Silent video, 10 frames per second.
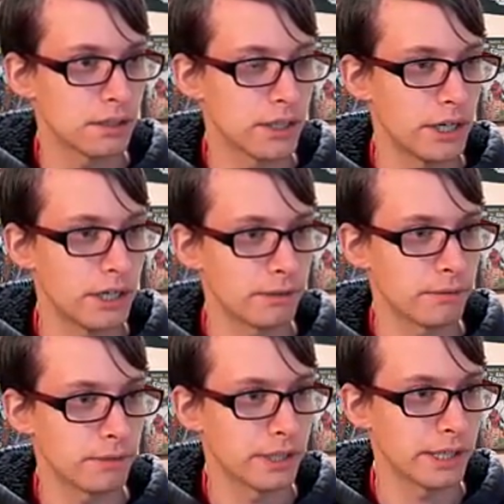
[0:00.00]
Ugh,
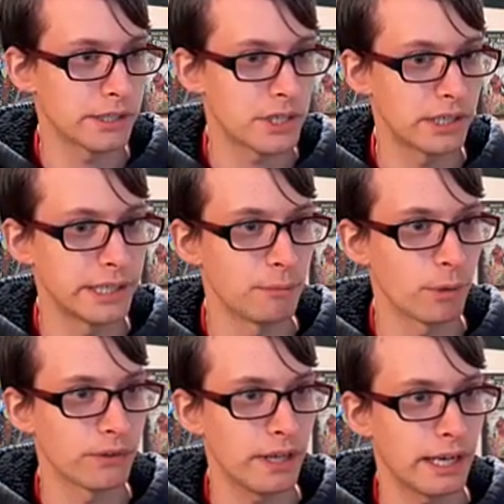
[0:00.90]
I ain't gonna turn any more
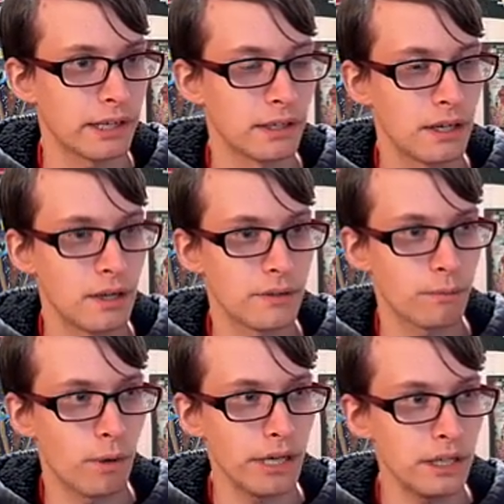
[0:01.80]
than that.
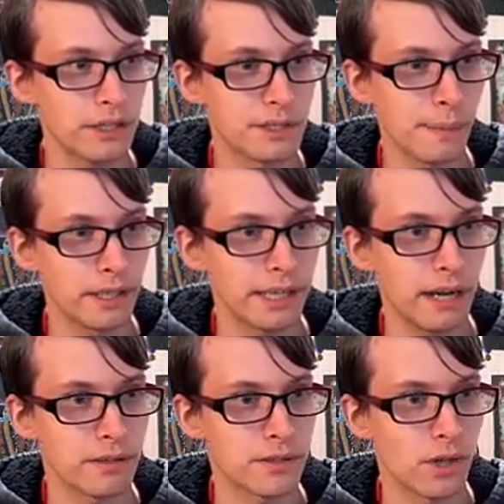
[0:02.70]
Why do they spread it
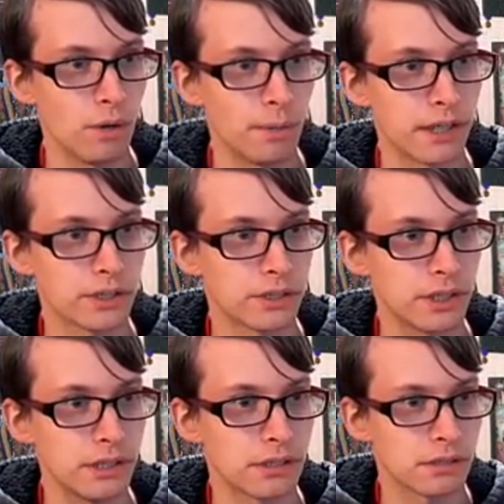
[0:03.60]
out so much?
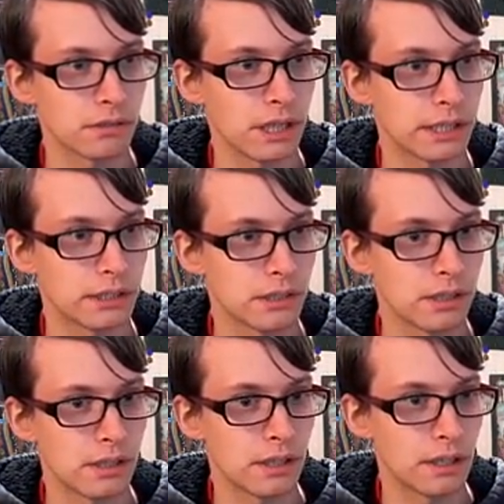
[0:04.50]
Jesus Christ.
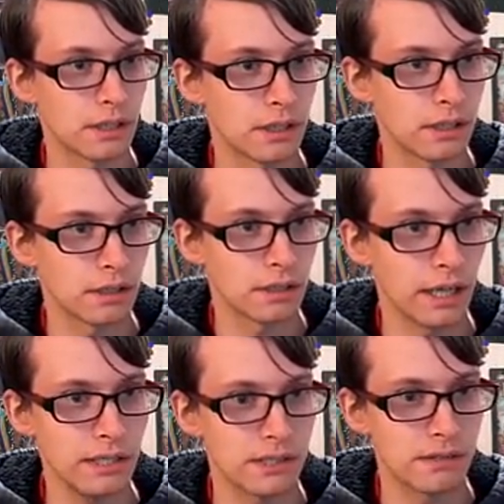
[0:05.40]

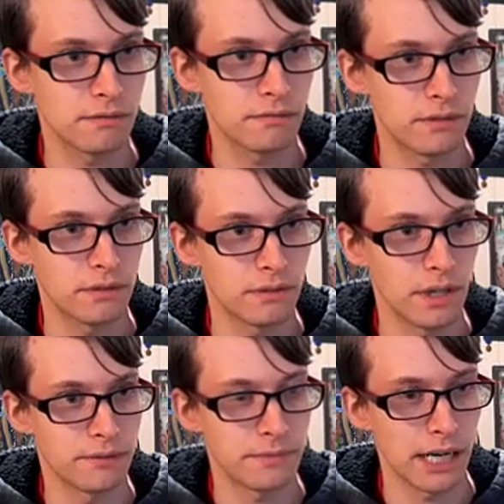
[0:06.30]
That's
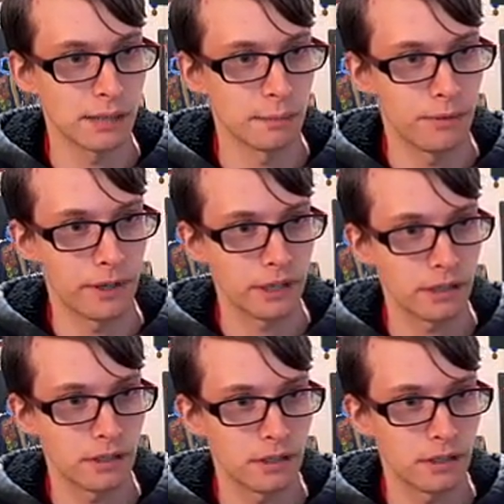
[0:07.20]
a terrible thing.